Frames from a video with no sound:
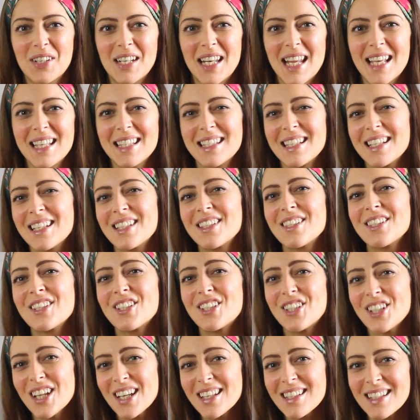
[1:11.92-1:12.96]
on lessons
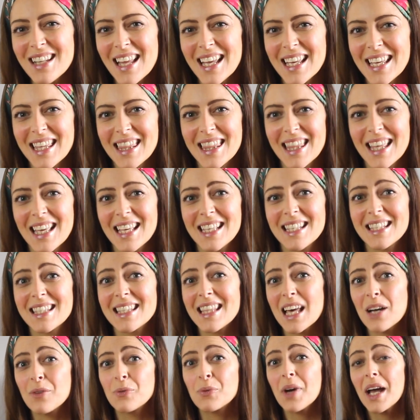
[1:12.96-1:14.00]
just like this
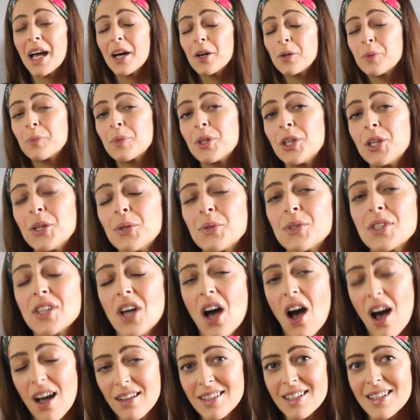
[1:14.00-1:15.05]
that will help you to
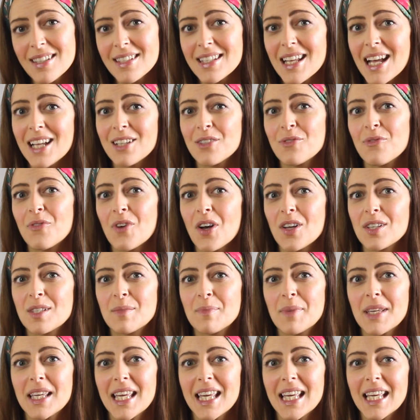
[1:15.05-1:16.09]
understand fast
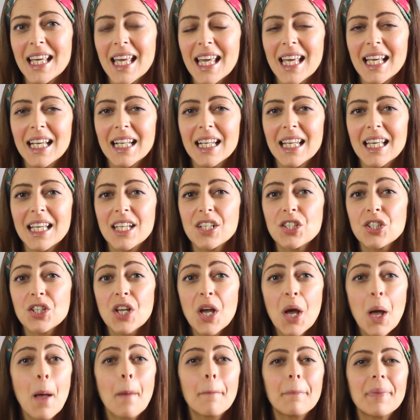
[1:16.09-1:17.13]
speaking English,
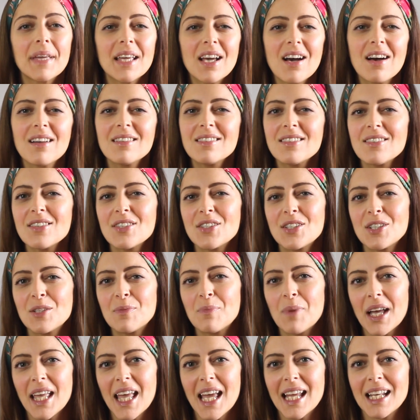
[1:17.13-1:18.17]
be
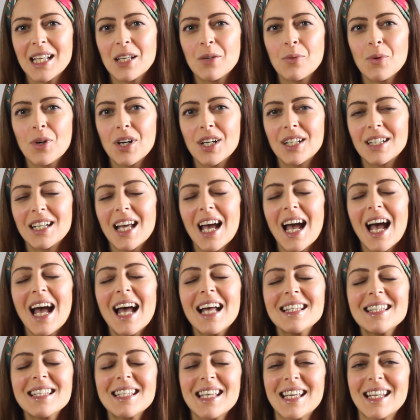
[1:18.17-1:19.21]
understood by anyone,
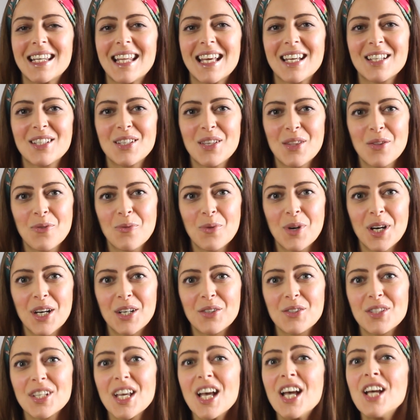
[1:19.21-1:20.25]
and connect to the
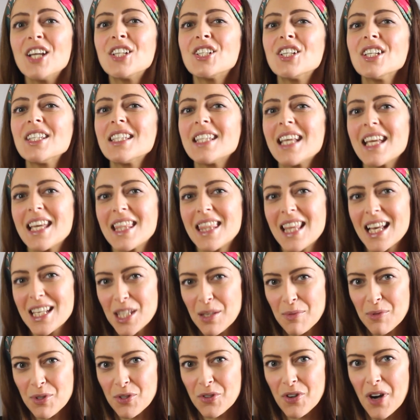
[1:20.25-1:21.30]
world, just hit that
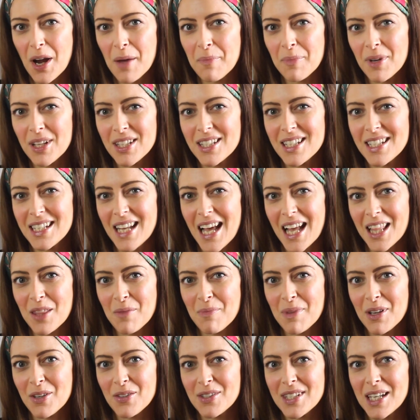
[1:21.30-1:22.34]
subscribe button and the
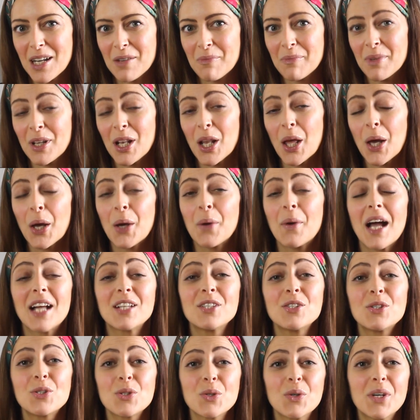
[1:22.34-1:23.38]
bell down below
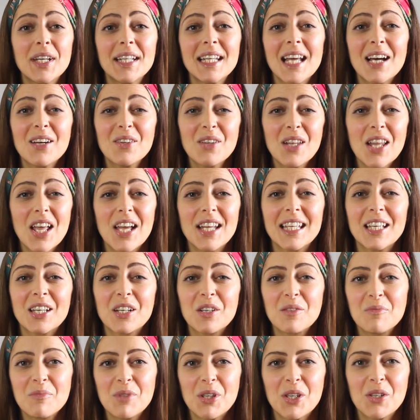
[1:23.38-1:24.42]
and join our learning
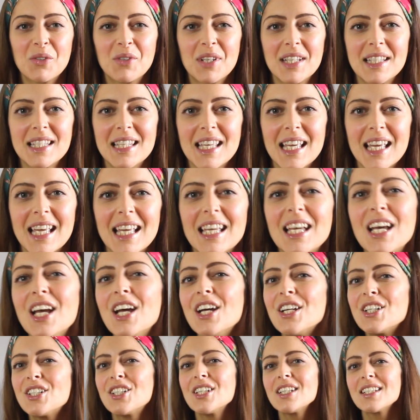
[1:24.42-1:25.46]
community.
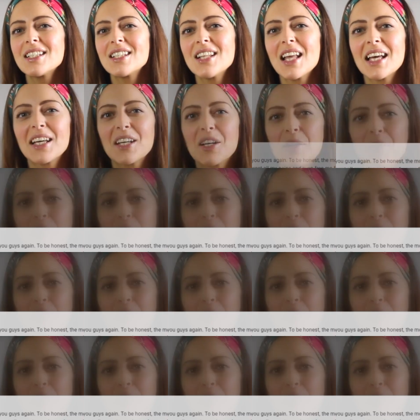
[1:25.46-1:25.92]
Just like